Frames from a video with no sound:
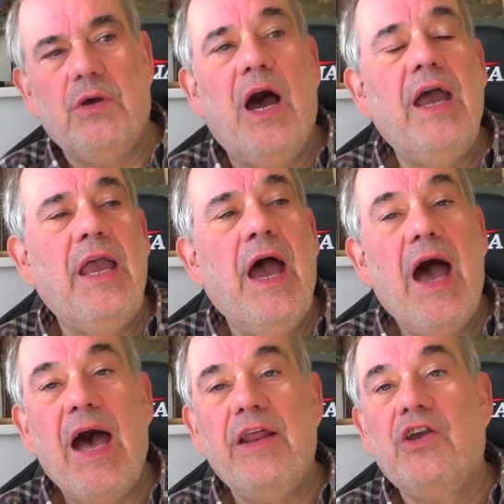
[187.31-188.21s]
So I
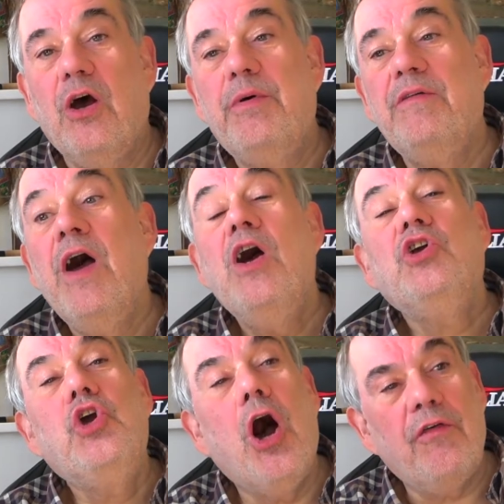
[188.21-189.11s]
had a cup of
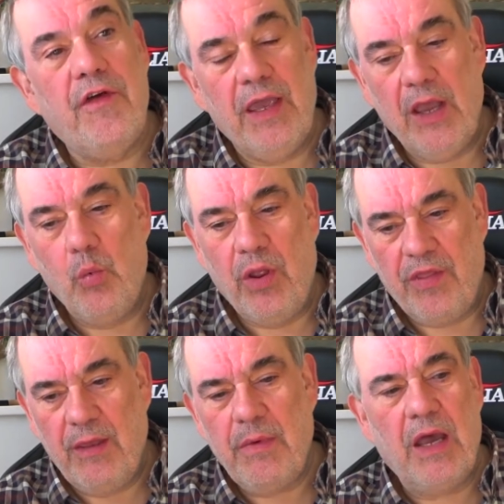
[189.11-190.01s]
coffee with
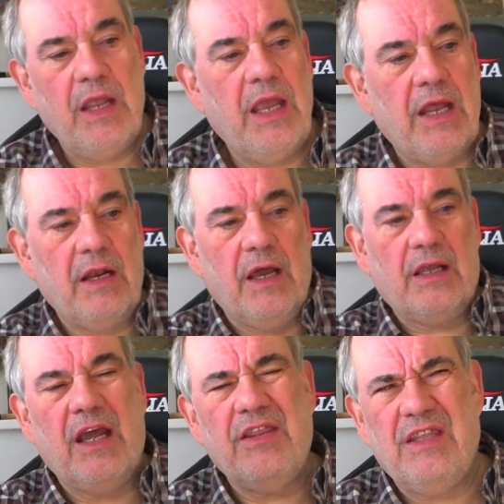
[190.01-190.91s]
him and he had
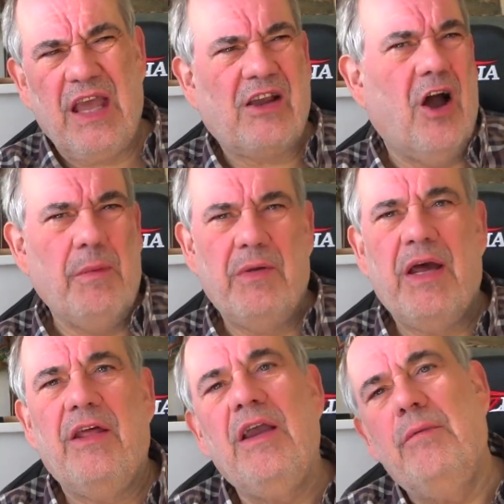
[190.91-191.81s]
like, I, I can't
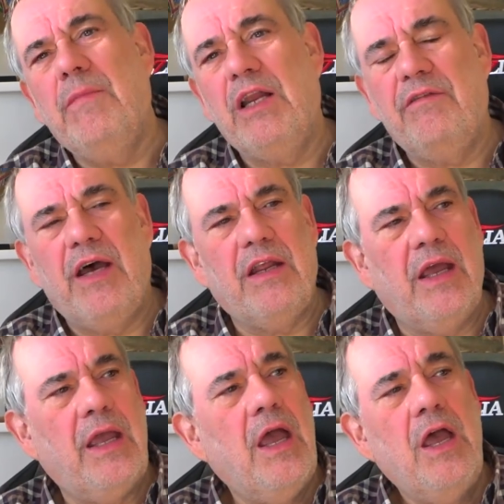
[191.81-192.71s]
remember, I think he might have had
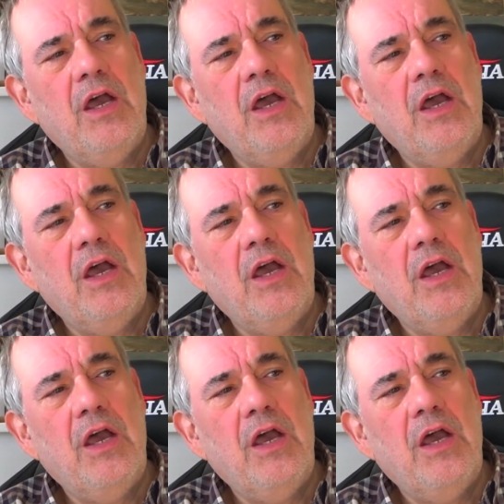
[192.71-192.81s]
a